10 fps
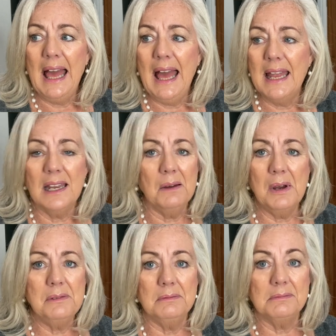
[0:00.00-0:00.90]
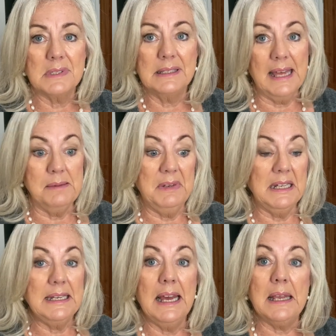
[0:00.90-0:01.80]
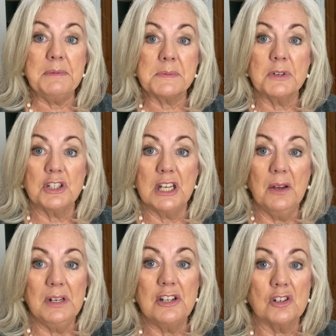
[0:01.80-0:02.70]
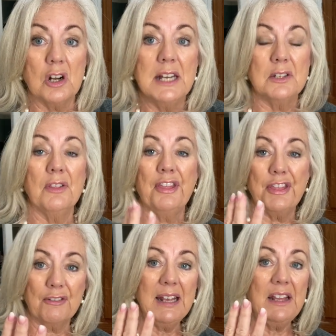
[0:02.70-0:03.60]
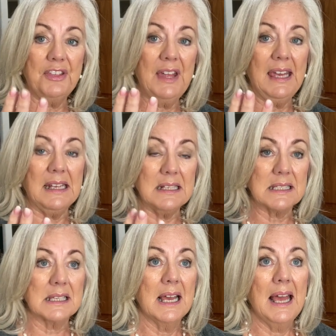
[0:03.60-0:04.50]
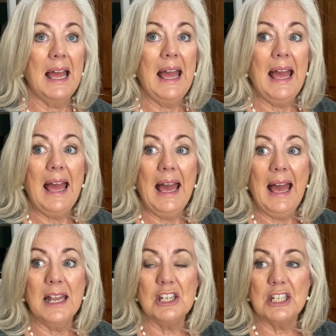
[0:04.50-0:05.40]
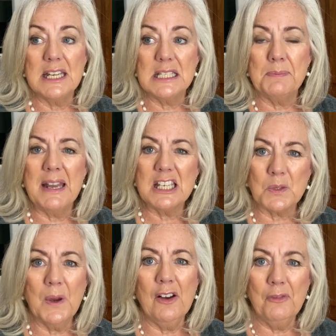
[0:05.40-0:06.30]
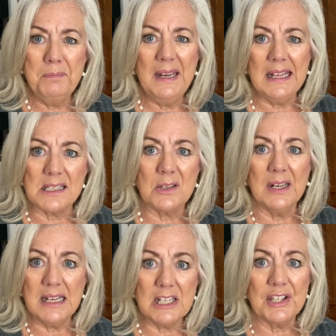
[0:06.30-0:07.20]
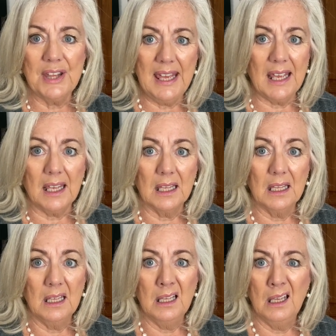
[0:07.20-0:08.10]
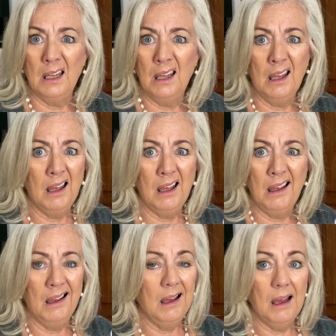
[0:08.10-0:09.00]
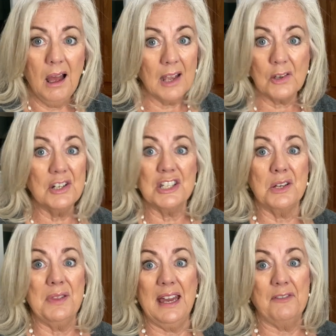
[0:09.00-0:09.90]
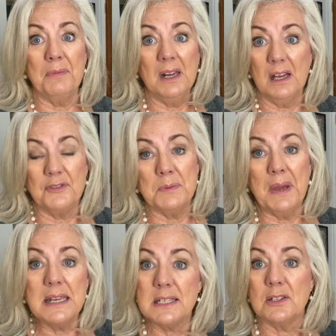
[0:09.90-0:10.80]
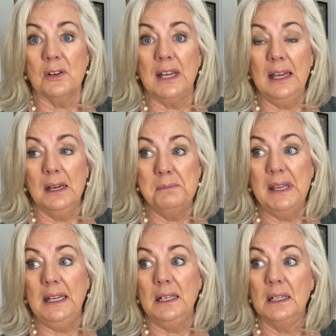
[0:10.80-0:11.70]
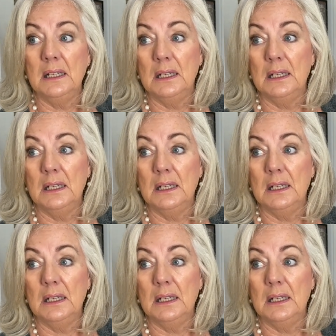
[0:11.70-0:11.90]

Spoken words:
and I won't name any names, but she only tried on three things, and she spent 12 minutes on each thing. I couldn't do that if my life depended on it. I mean,